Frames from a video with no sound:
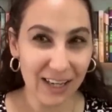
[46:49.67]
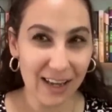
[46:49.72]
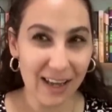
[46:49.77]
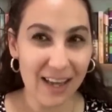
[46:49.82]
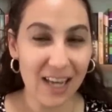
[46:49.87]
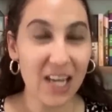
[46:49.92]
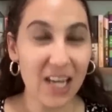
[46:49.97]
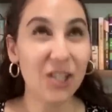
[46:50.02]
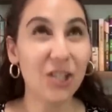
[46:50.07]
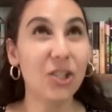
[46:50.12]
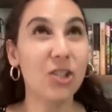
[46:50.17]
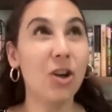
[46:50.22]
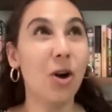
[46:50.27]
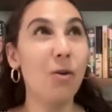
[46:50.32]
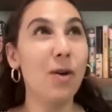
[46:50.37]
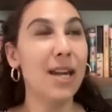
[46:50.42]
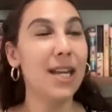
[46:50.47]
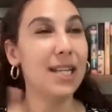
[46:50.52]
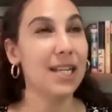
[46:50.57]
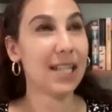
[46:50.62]
He's
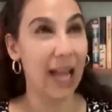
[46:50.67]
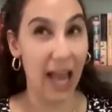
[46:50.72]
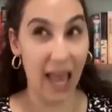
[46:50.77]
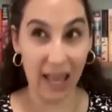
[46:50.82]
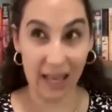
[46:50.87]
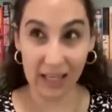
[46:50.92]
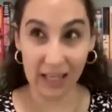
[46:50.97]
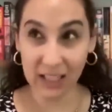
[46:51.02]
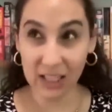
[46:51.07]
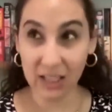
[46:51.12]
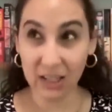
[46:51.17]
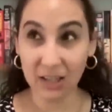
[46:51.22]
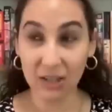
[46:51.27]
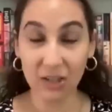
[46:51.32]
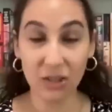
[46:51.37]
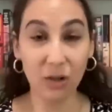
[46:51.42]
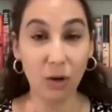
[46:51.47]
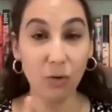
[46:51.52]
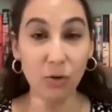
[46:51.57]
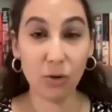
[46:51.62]
so intense,
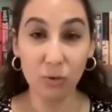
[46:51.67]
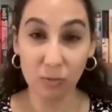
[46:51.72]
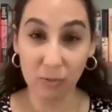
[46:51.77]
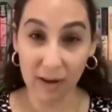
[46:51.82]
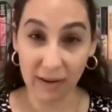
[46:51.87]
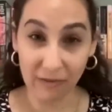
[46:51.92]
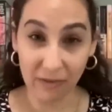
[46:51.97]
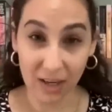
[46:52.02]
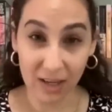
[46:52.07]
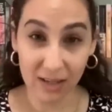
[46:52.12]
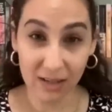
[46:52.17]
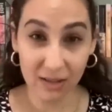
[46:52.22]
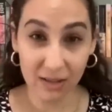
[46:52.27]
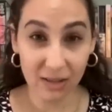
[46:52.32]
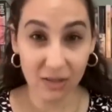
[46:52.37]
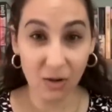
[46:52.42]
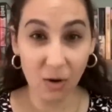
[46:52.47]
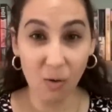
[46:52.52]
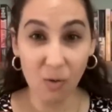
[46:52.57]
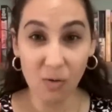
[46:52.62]
so driven,
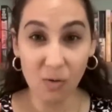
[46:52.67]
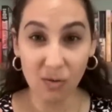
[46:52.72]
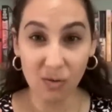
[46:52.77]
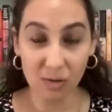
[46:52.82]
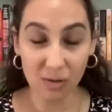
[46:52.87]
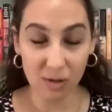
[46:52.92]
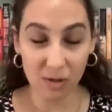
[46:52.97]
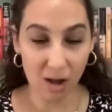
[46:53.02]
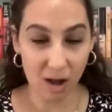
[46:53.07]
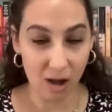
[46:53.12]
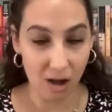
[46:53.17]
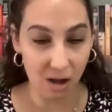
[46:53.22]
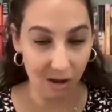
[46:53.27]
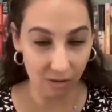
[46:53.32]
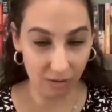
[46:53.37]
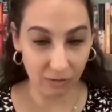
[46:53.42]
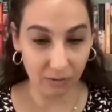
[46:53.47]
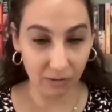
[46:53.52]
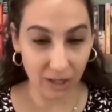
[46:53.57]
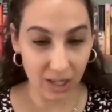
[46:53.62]
so
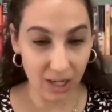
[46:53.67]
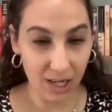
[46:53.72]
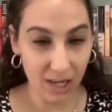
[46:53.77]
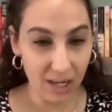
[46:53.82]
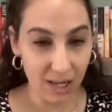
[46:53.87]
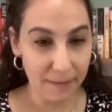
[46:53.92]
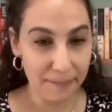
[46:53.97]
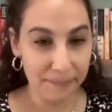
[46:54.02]
hungry.